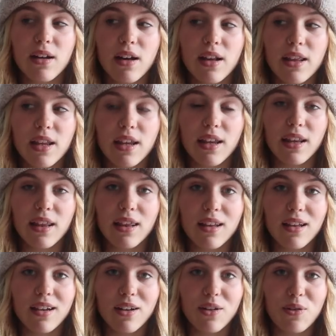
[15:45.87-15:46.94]
I think
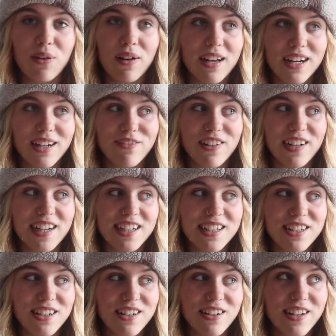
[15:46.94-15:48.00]
that all I can really
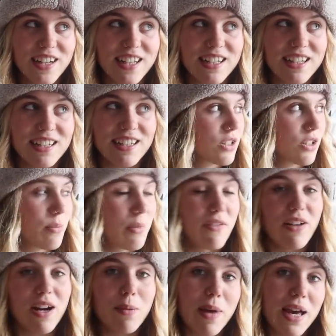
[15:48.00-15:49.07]
do is do my
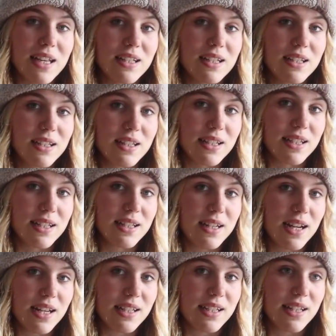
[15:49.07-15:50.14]
very best to
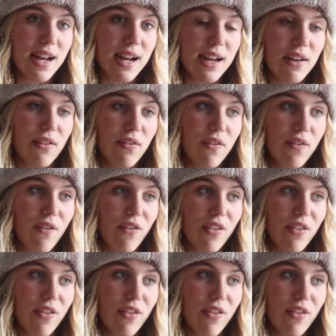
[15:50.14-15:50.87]
stay safe